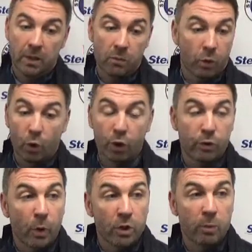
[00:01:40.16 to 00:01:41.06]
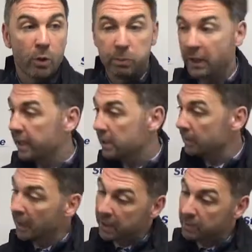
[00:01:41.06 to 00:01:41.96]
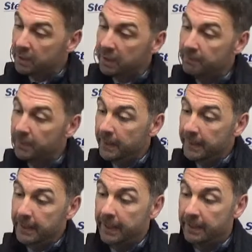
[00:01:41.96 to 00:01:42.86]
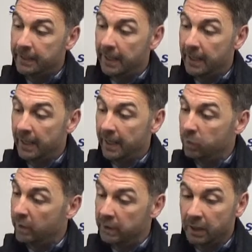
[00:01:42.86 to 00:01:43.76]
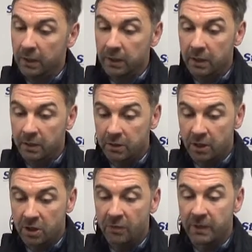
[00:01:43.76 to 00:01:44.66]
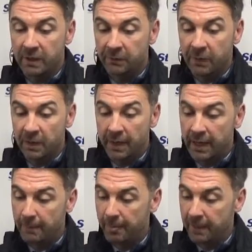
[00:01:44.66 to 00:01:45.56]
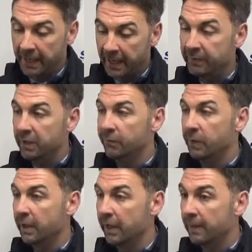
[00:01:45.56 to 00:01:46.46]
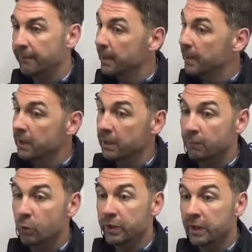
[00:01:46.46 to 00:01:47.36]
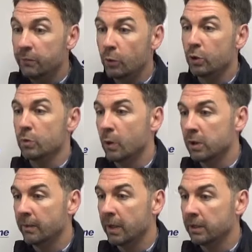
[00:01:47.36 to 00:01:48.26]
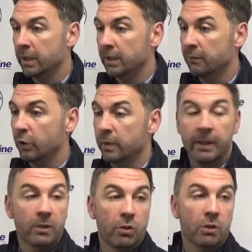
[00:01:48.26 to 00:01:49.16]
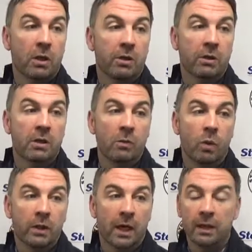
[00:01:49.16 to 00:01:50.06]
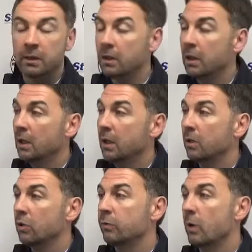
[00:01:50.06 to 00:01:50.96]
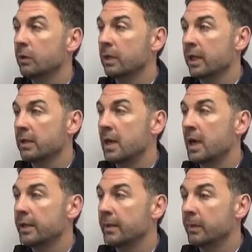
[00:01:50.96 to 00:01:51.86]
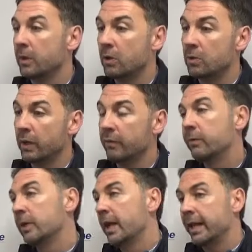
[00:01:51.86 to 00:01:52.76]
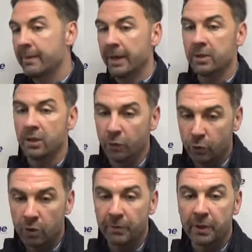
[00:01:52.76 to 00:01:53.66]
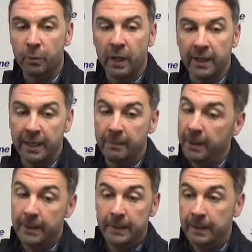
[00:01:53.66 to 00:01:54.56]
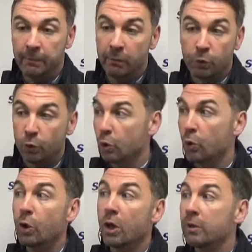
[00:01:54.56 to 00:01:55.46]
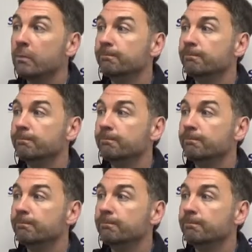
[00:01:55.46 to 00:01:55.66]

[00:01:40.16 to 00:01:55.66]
we're all responsible, the players, the management team, and when you suffer a defeat like that, and a heavy defeat like that, you've got to take full responsibility, and you've got to come in on Tuesday and Thursday and work hard and look forward to next Saturday, because we have 90 minutes to do something about that game and we've chose to do nothing.